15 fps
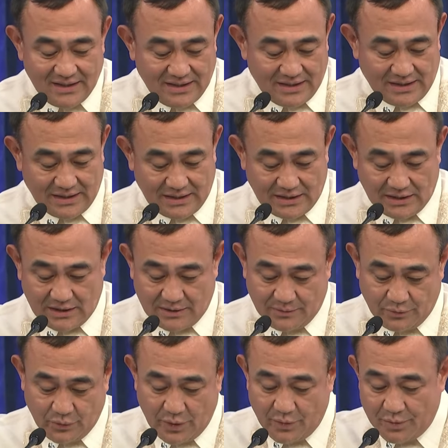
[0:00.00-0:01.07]

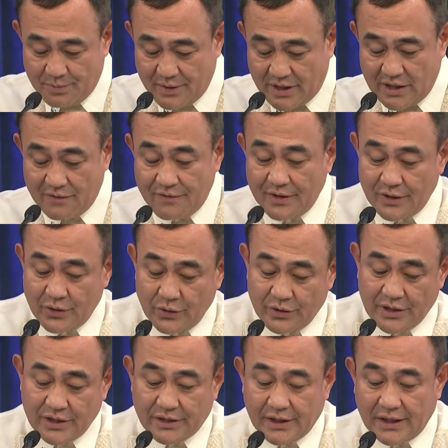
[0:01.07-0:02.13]
We would be giving you
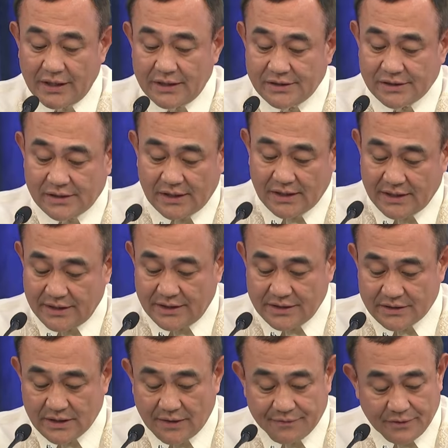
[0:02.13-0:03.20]
details in
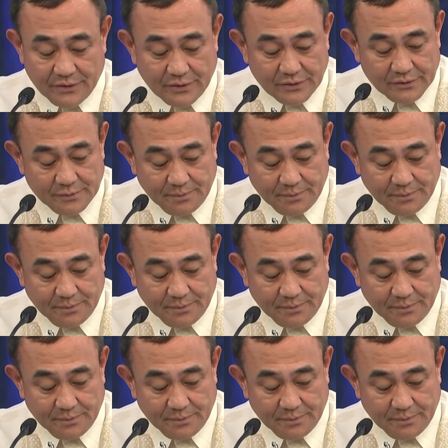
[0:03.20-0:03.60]
this afternoon's